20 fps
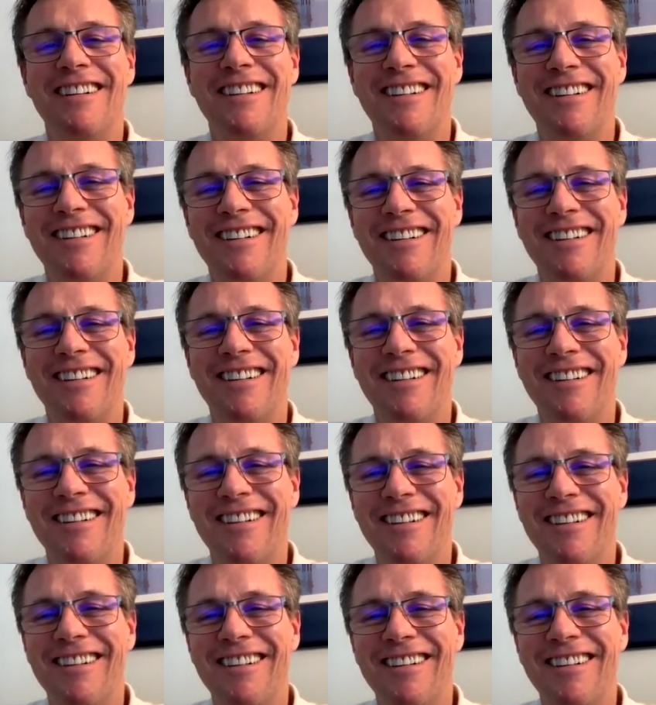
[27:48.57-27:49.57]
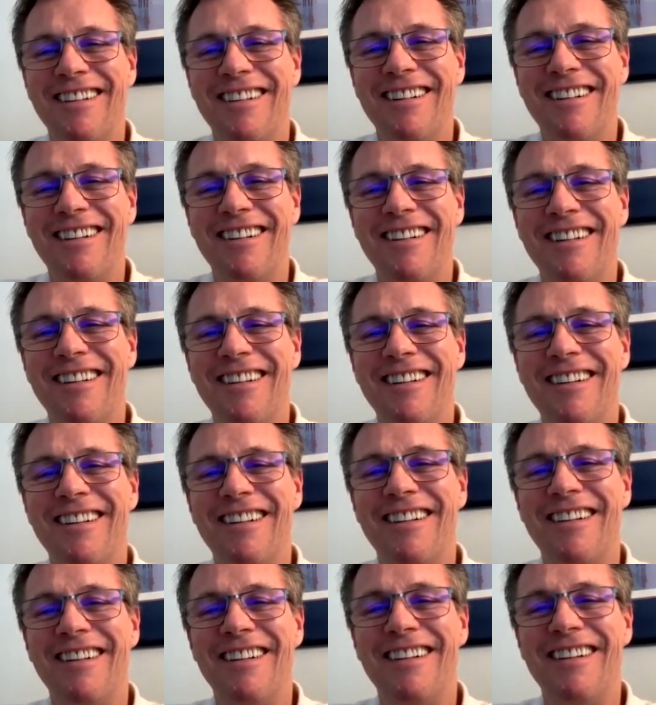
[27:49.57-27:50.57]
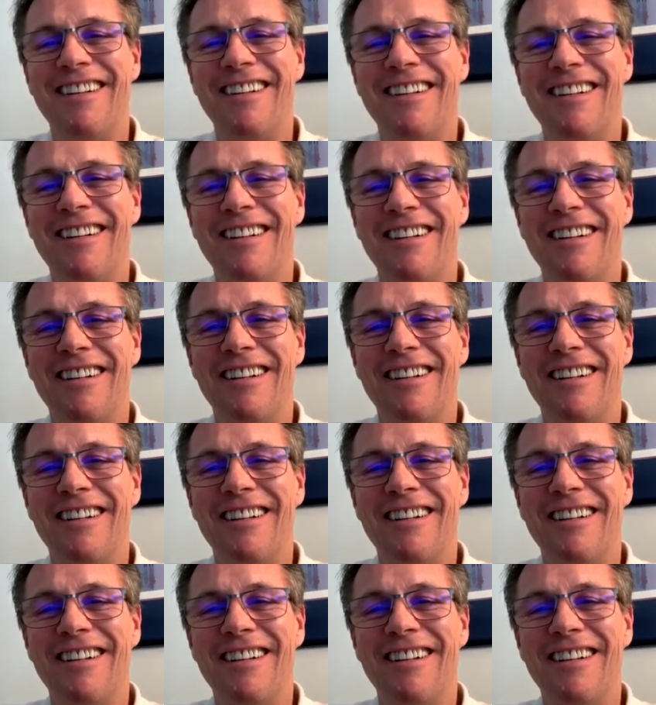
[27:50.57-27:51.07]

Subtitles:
No words are spoken by the person on screen.